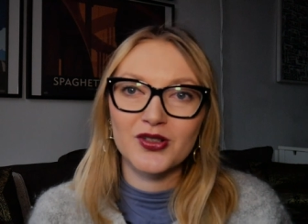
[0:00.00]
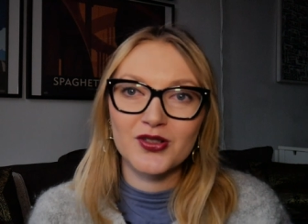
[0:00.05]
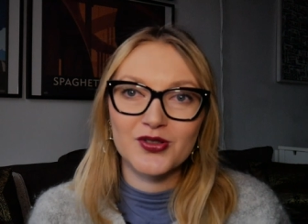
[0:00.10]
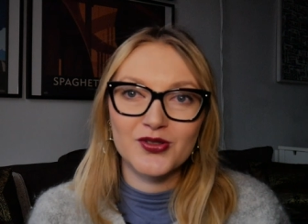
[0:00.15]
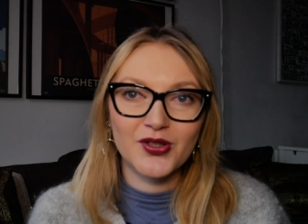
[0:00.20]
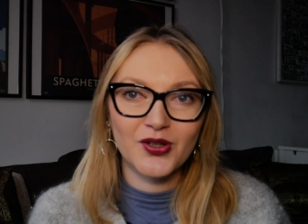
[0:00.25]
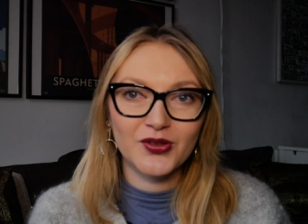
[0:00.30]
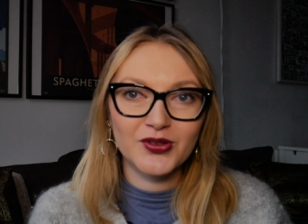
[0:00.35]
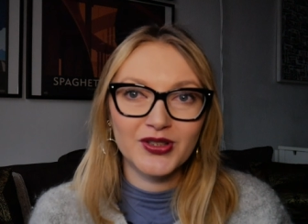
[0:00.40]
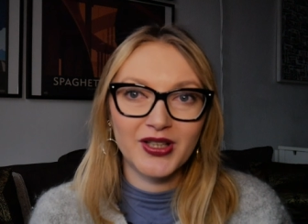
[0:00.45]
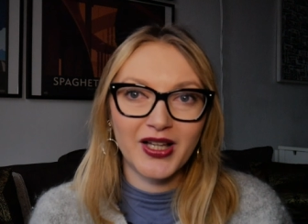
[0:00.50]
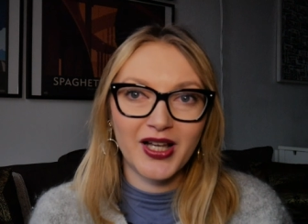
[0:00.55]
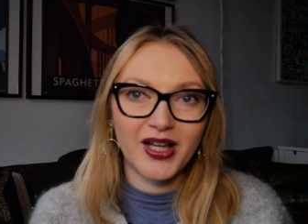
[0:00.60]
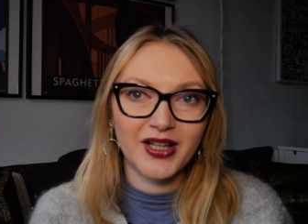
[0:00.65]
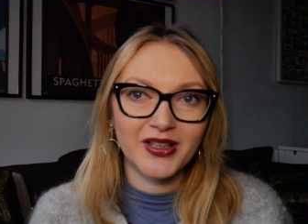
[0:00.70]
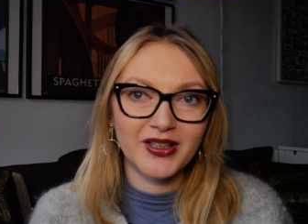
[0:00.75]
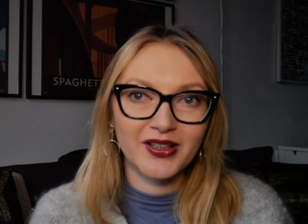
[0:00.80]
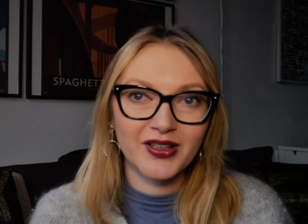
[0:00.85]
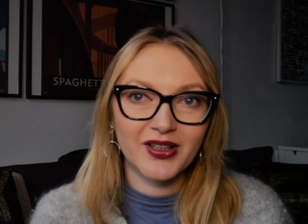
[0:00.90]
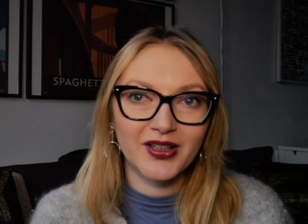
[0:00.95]

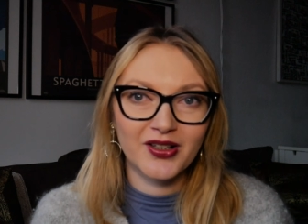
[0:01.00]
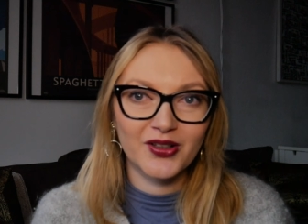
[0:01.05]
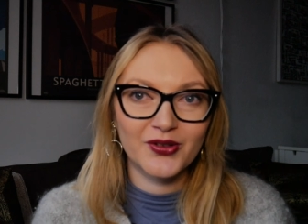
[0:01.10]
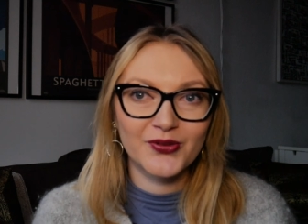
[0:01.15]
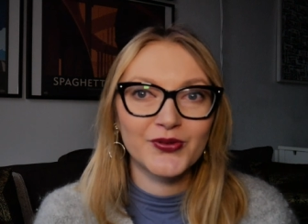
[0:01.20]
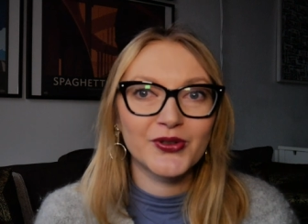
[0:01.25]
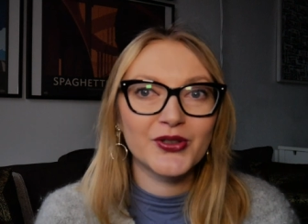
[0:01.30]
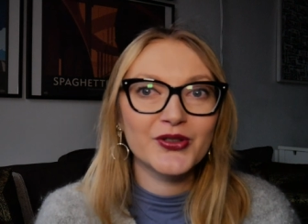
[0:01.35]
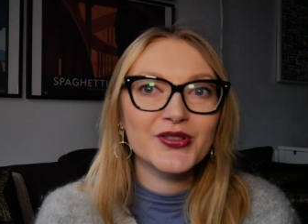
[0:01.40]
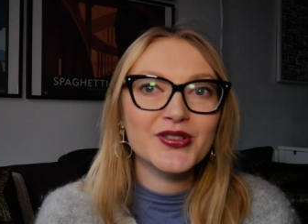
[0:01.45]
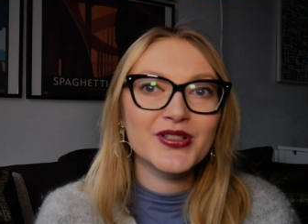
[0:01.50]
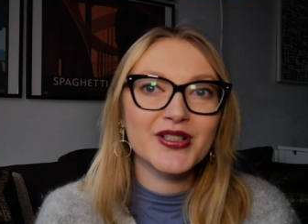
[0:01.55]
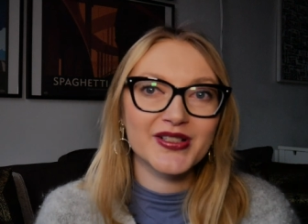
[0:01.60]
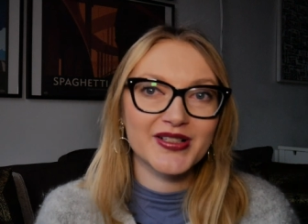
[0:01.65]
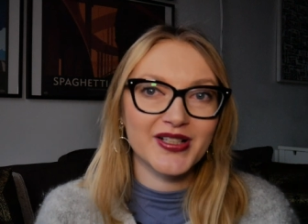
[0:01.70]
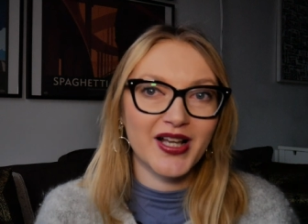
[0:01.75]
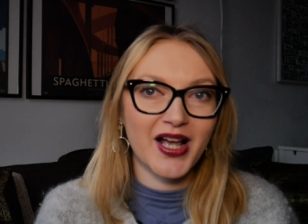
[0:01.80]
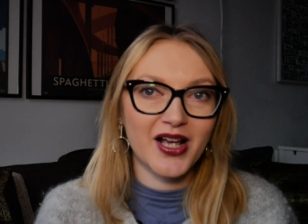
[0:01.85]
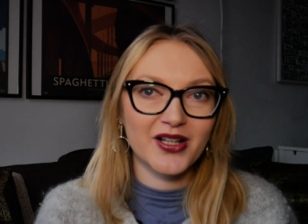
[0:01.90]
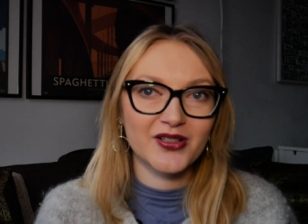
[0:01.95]
Sontag uh,
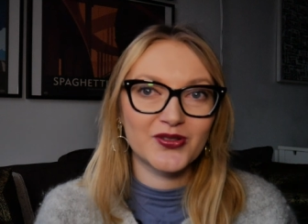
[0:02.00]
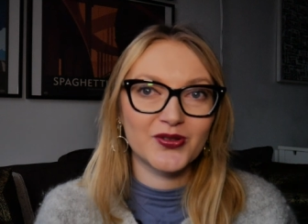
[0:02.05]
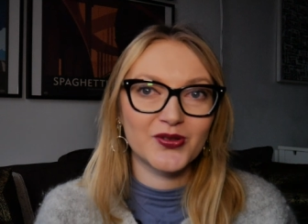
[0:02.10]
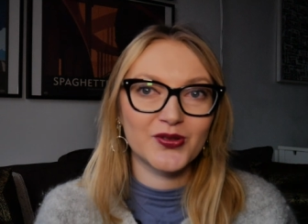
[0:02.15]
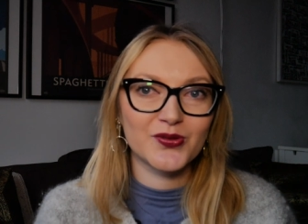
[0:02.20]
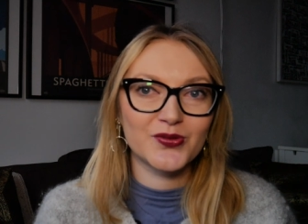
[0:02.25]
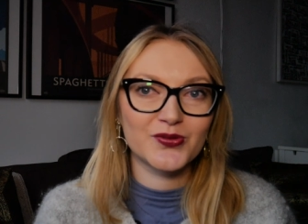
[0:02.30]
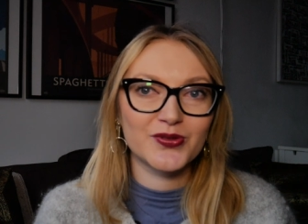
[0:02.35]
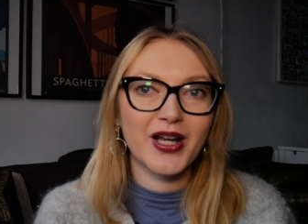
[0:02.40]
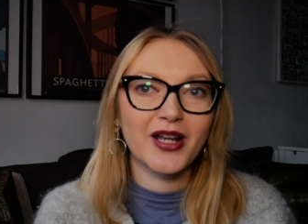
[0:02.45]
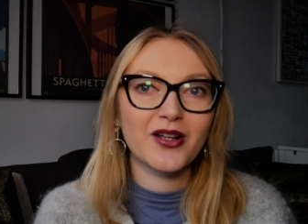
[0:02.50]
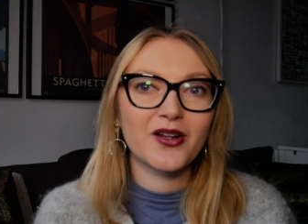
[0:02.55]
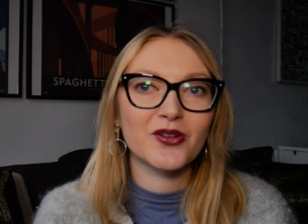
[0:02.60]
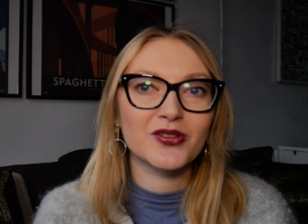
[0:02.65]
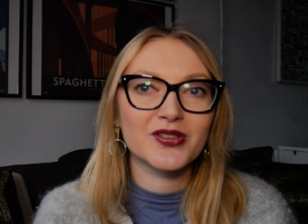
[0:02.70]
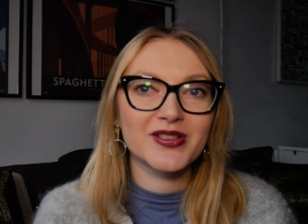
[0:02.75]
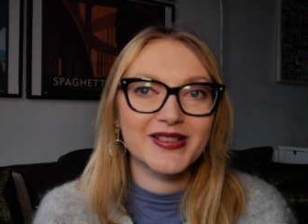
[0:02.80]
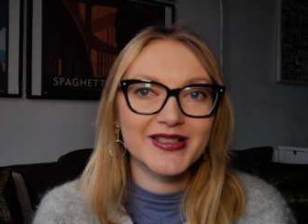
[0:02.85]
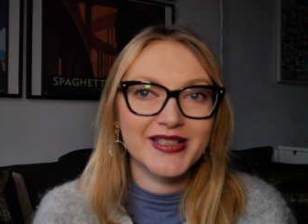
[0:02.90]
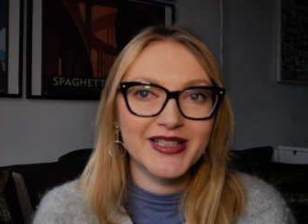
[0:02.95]
forces us to
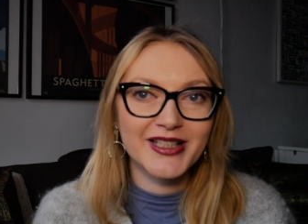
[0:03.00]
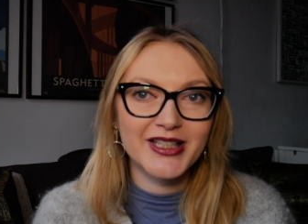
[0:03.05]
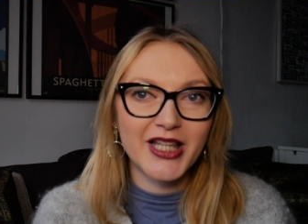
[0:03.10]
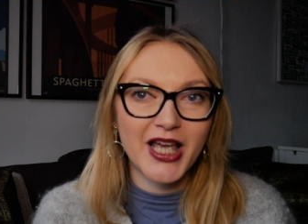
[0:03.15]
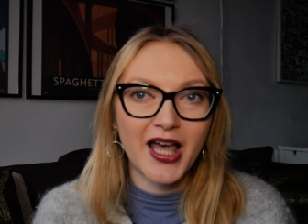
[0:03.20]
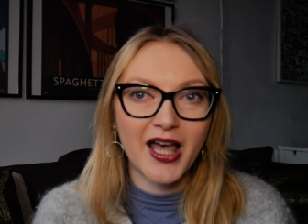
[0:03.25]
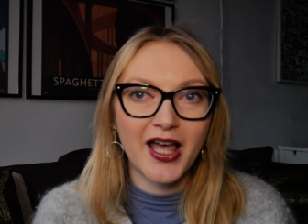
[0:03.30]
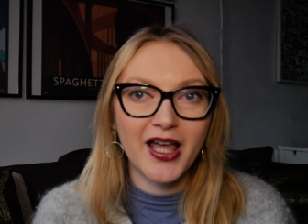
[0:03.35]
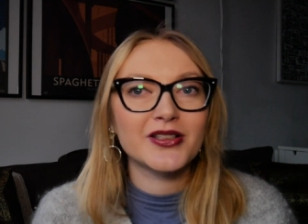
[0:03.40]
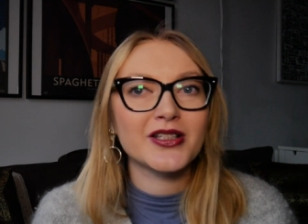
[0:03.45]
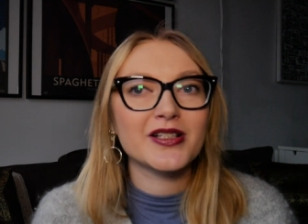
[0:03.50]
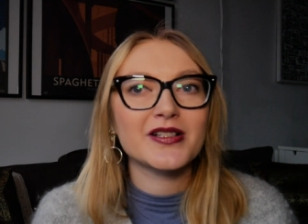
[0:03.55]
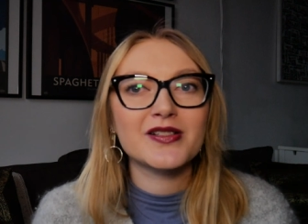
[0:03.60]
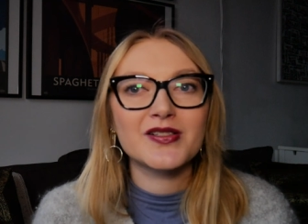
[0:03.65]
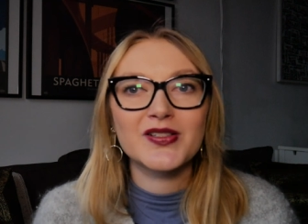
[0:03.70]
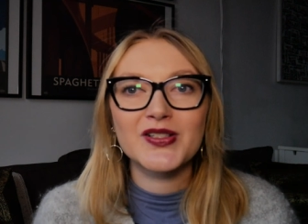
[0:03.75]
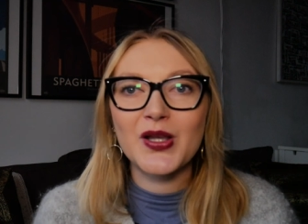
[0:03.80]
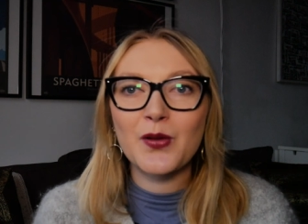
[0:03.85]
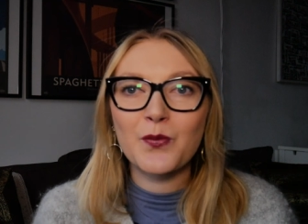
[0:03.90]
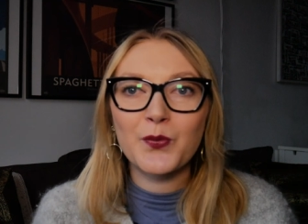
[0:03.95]
reconsider this
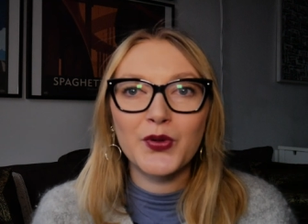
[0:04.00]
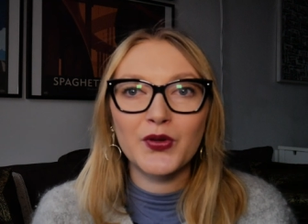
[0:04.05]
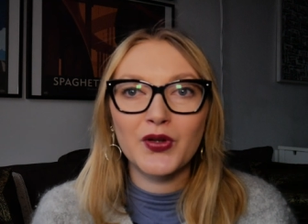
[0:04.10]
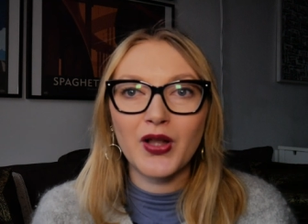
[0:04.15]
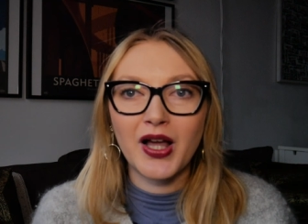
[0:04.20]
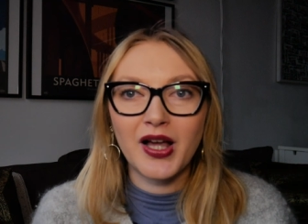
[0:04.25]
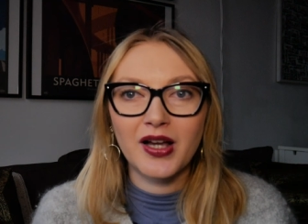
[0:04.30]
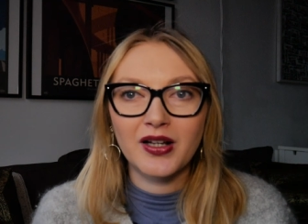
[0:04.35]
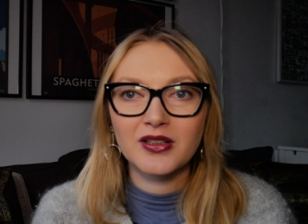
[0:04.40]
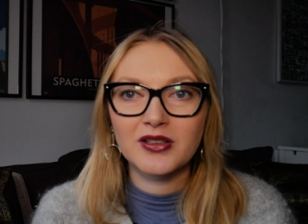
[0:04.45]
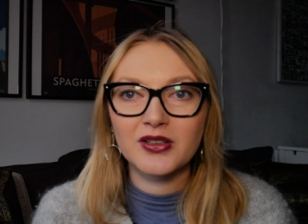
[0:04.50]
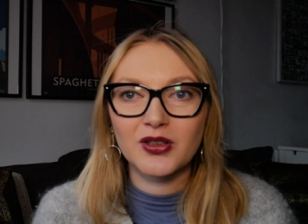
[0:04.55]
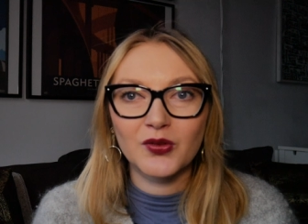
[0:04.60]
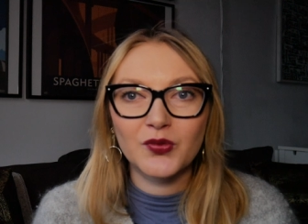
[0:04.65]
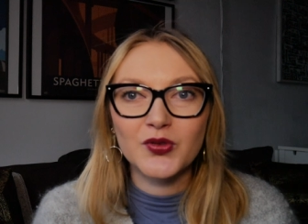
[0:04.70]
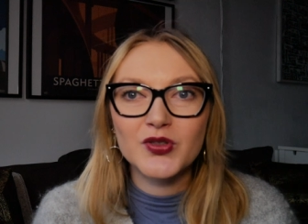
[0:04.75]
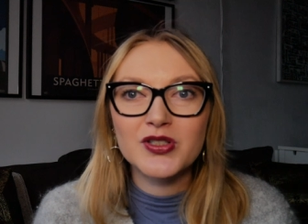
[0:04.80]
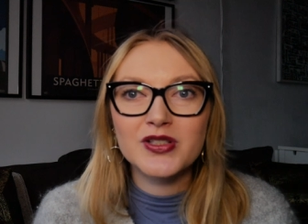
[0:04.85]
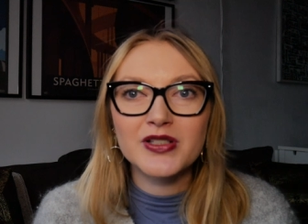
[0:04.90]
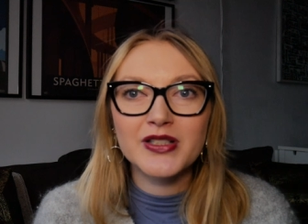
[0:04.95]
simple act
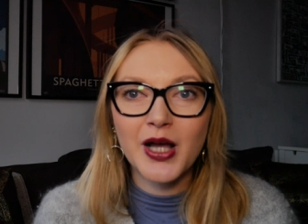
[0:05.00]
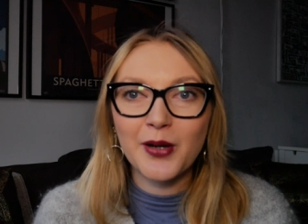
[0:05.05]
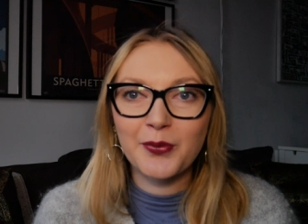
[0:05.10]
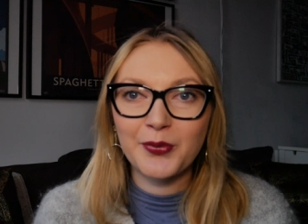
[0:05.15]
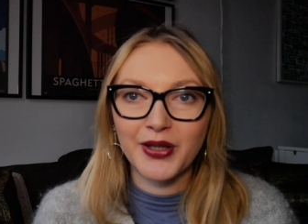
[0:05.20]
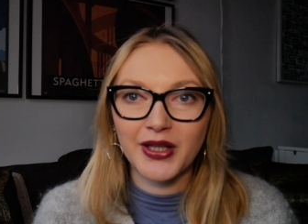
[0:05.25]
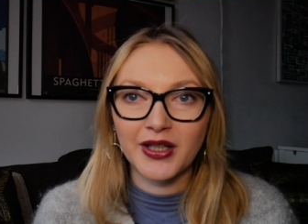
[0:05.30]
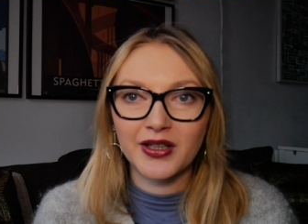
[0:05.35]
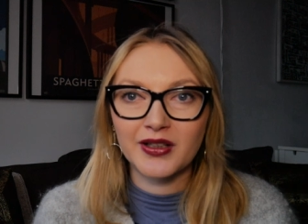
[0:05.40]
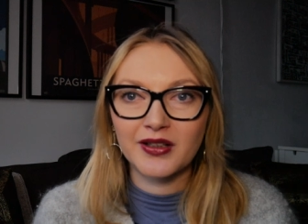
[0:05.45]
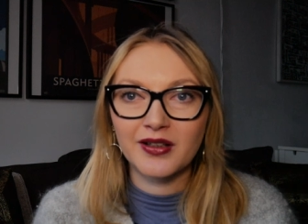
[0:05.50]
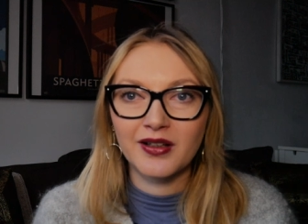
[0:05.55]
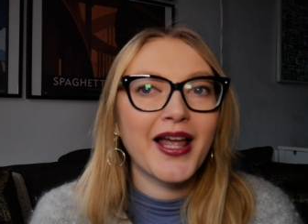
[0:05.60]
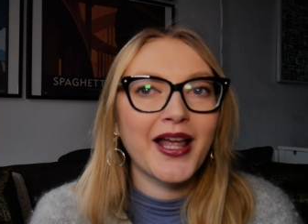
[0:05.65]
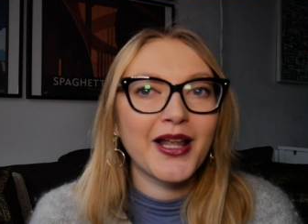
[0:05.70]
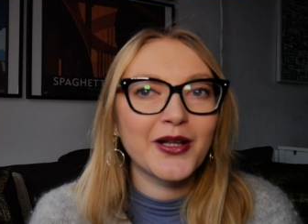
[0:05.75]
of snapping